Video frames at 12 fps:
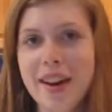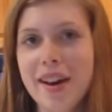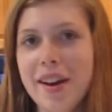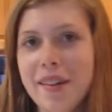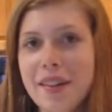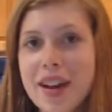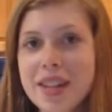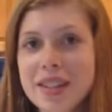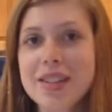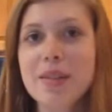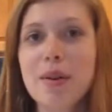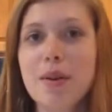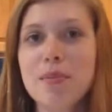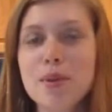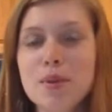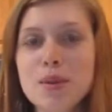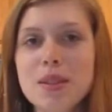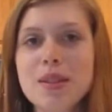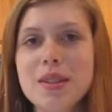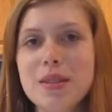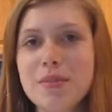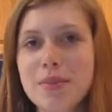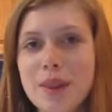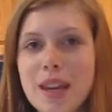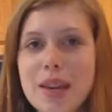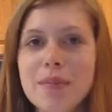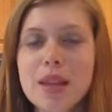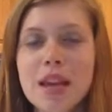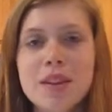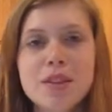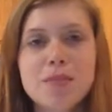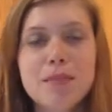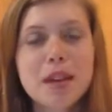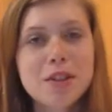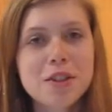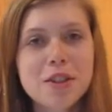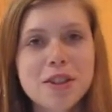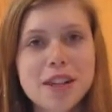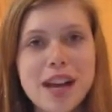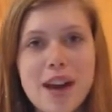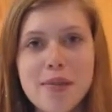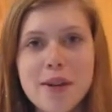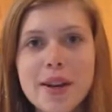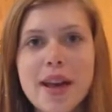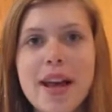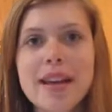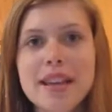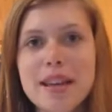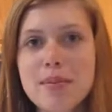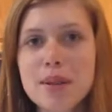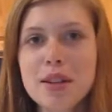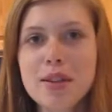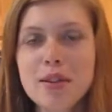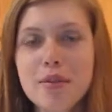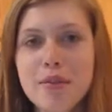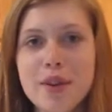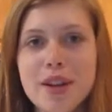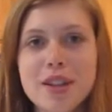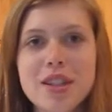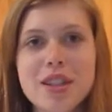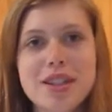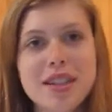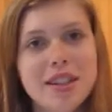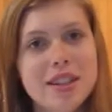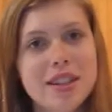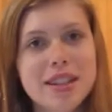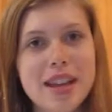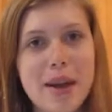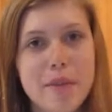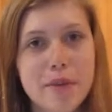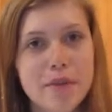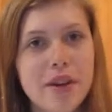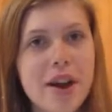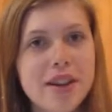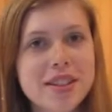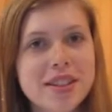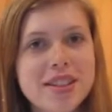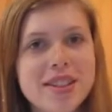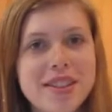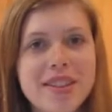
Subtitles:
Alright, so our mousse is complete. Make sure to cover it and keep it in the fridge until it's time to frost.